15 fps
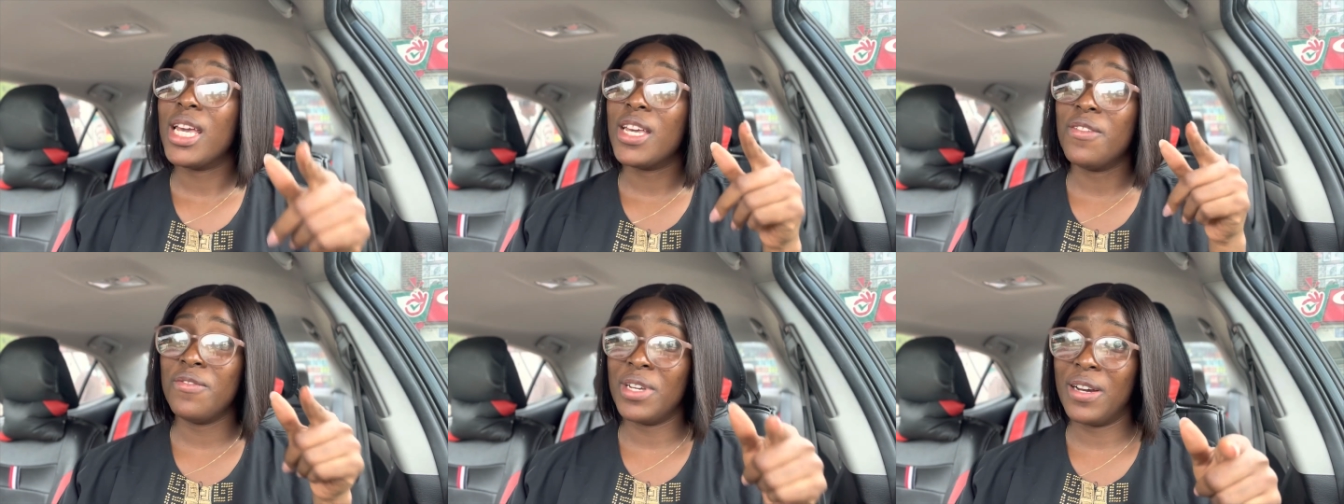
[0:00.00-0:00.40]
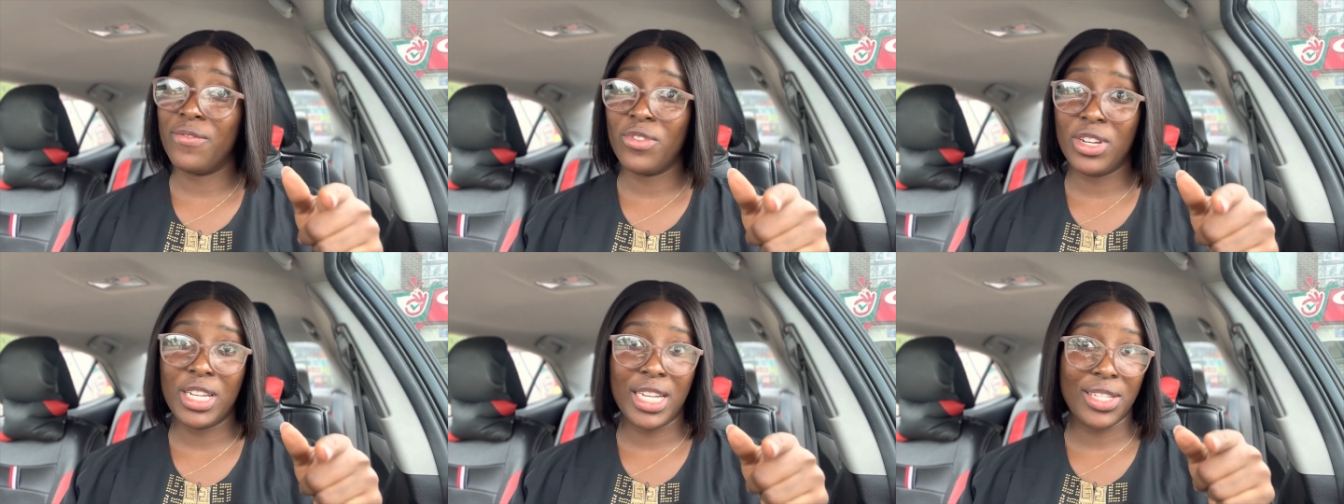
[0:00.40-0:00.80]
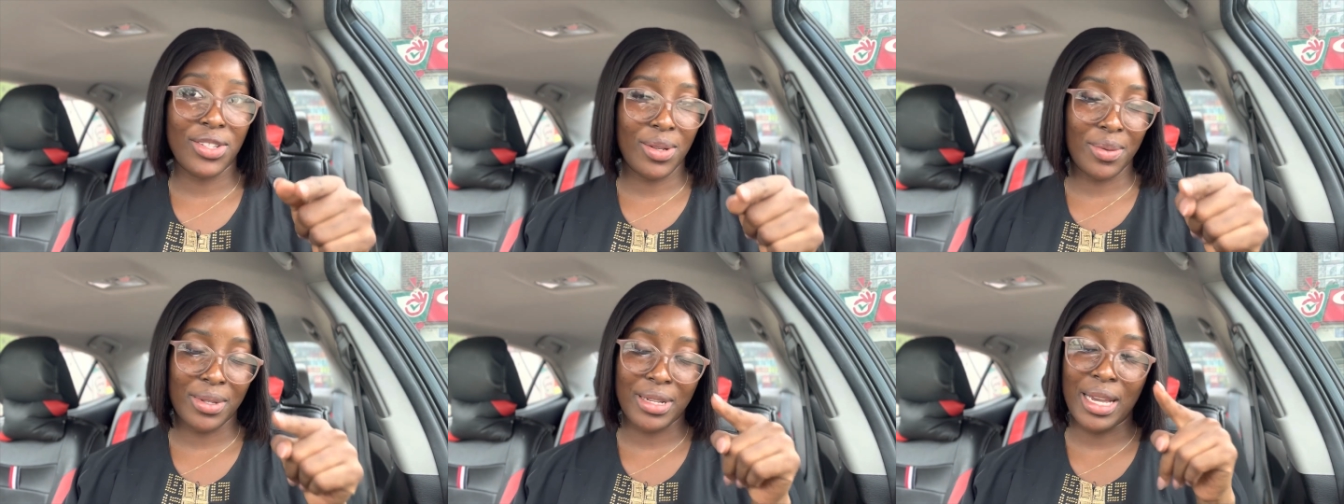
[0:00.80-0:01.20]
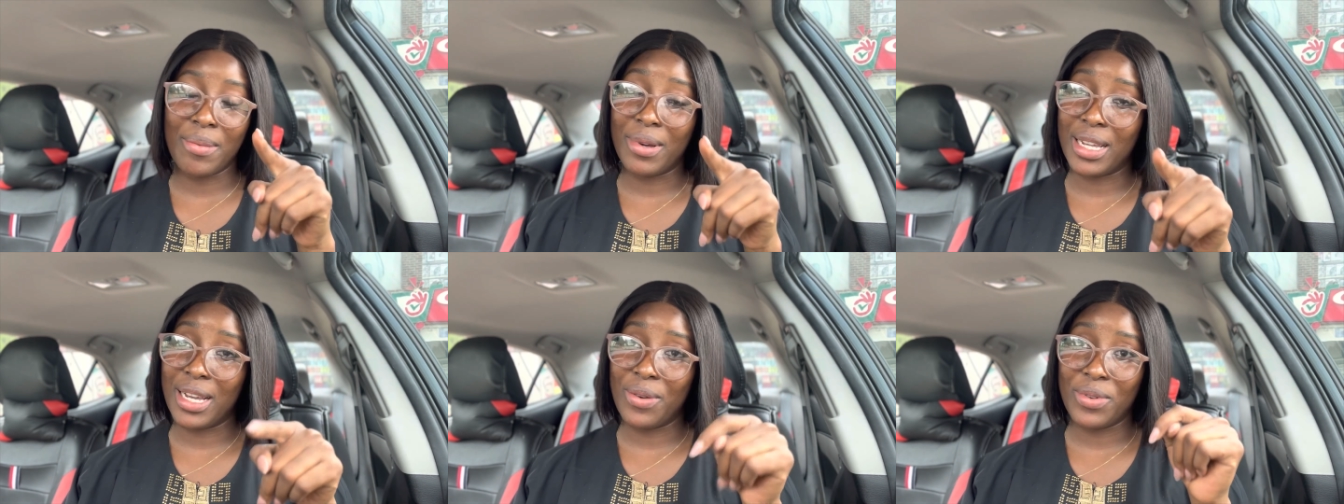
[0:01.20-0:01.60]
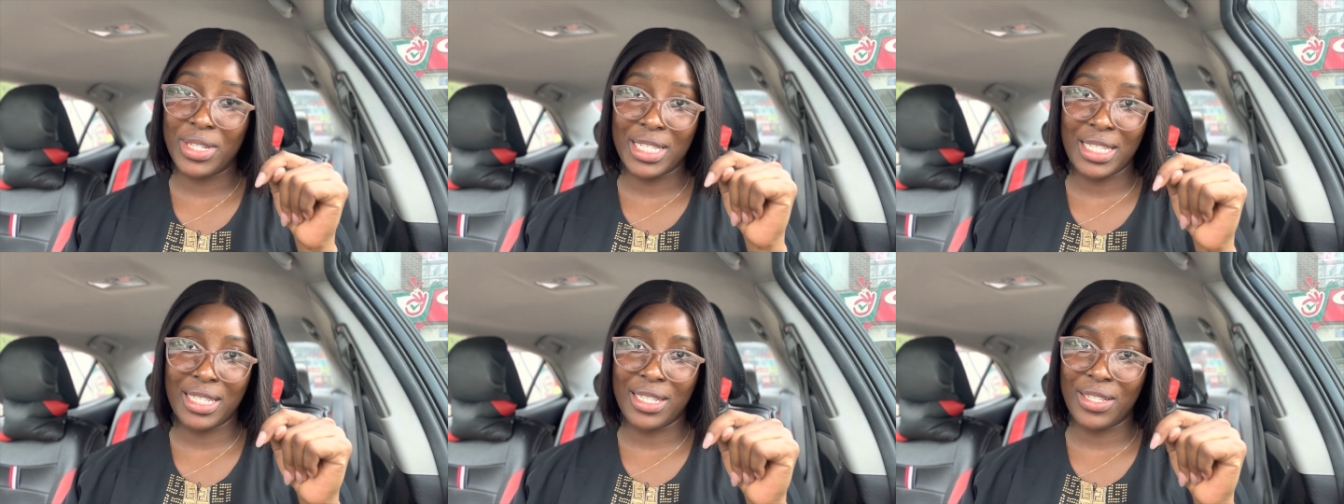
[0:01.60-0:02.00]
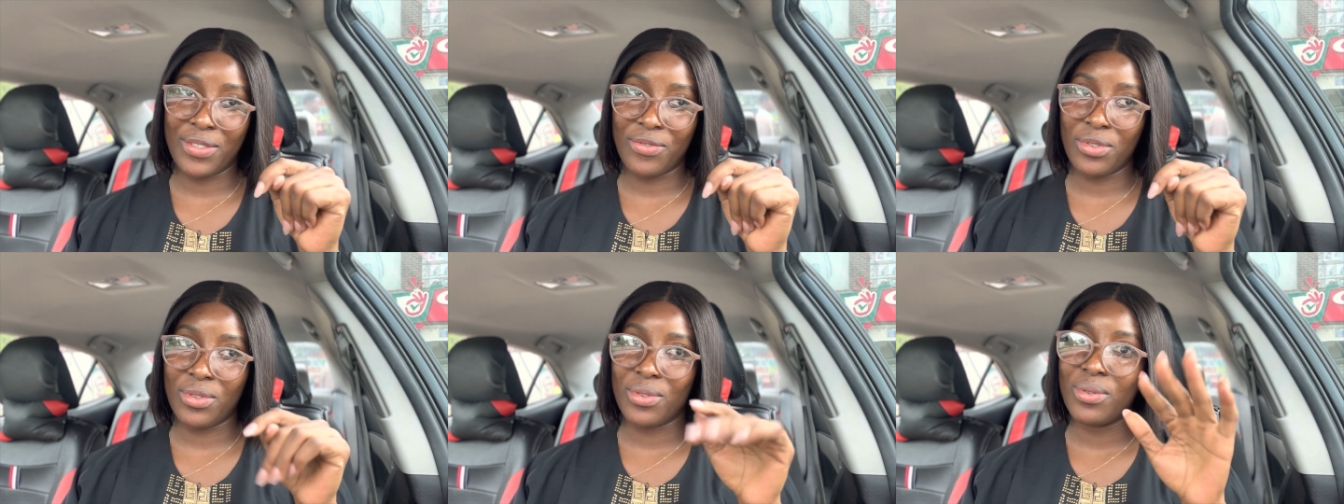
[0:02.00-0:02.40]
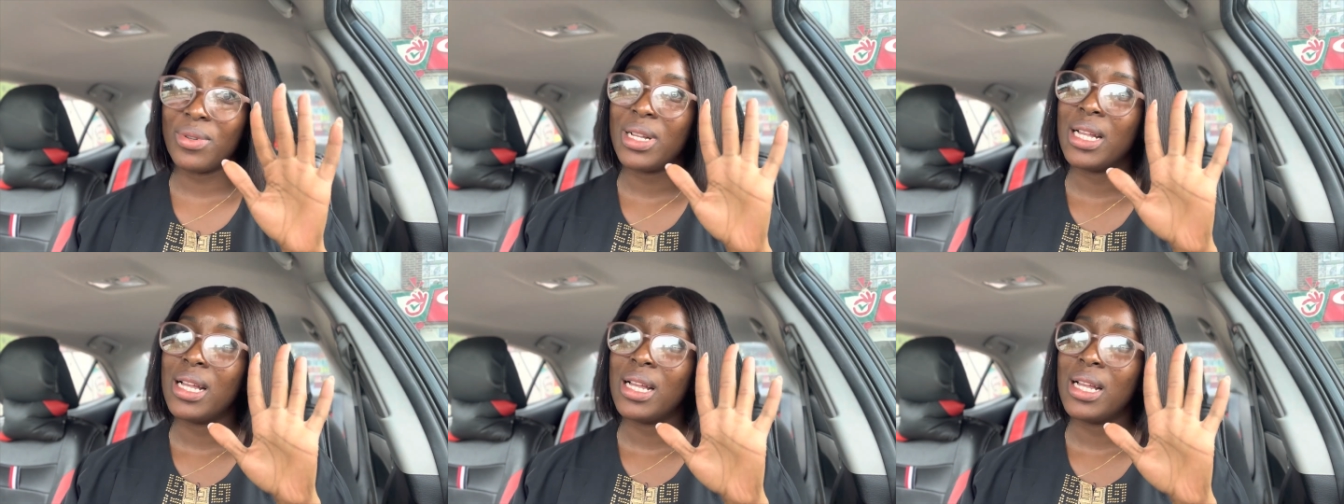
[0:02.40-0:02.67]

if you have not yet subscribed and you are watching this video